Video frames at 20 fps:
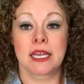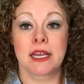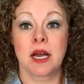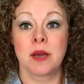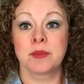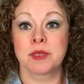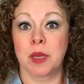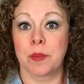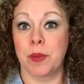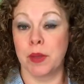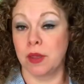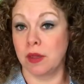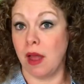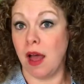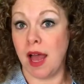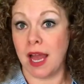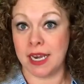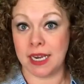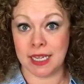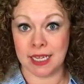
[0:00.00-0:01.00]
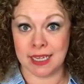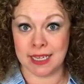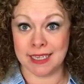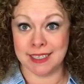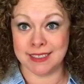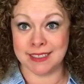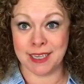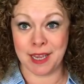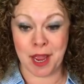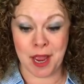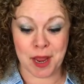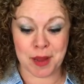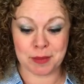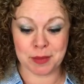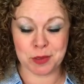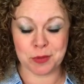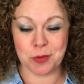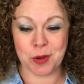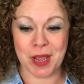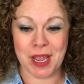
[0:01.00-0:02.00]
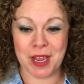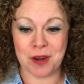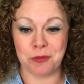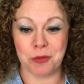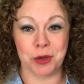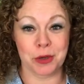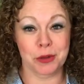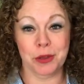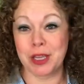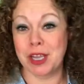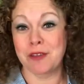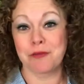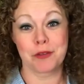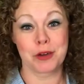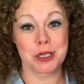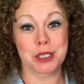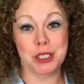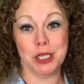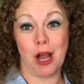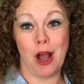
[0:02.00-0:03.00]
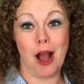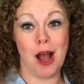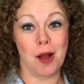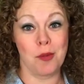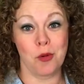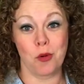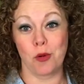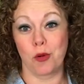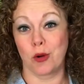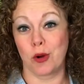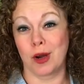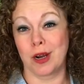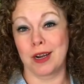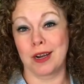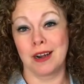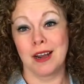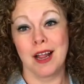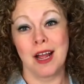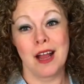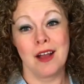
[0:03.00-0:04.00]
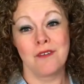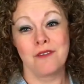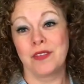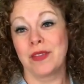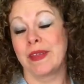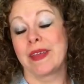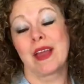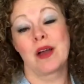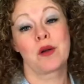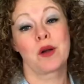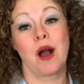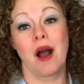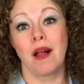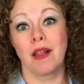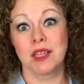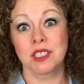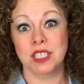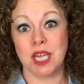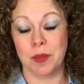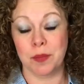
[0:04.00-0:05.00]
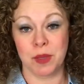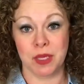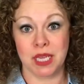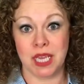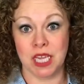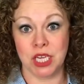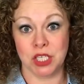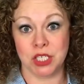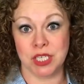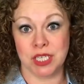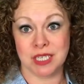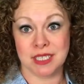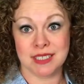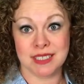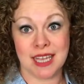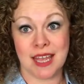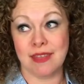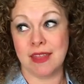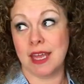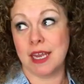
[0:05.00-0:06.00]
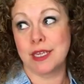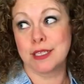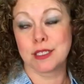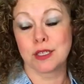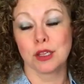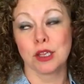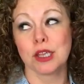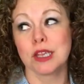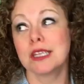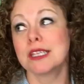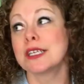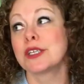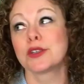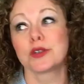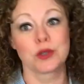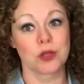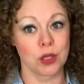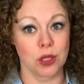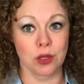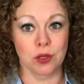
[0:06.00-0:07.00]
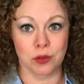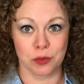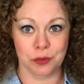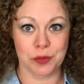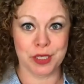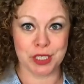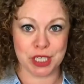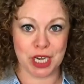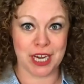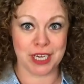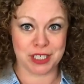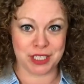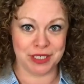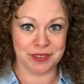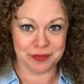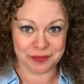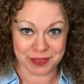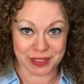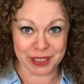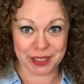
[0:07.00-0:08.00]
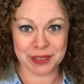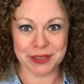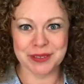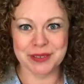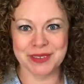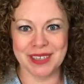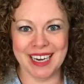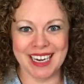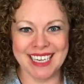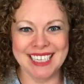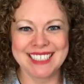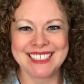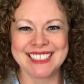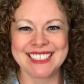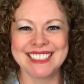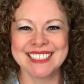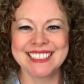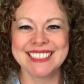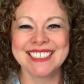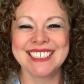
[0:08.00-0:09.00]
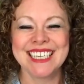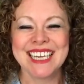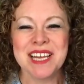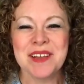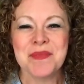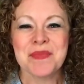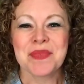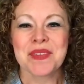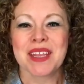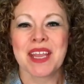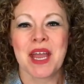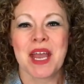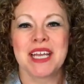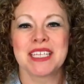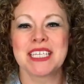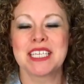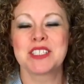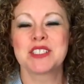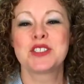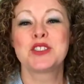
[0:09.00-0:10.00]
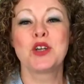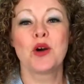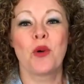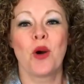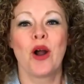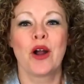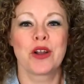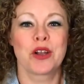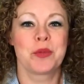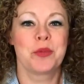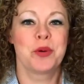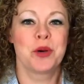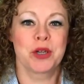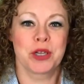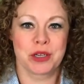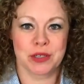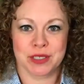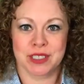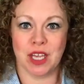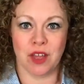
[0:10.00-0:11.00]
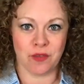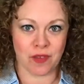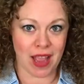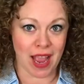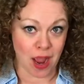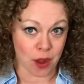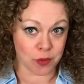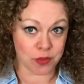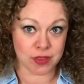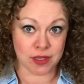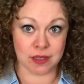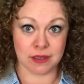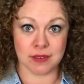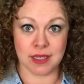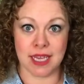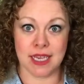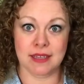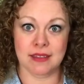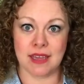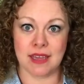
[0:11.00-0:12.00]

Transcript: comes up a lot in times when we're looking for a job or filling out college applications, and that is literal rejection fear, right? it, it's so hard to put yourself out there like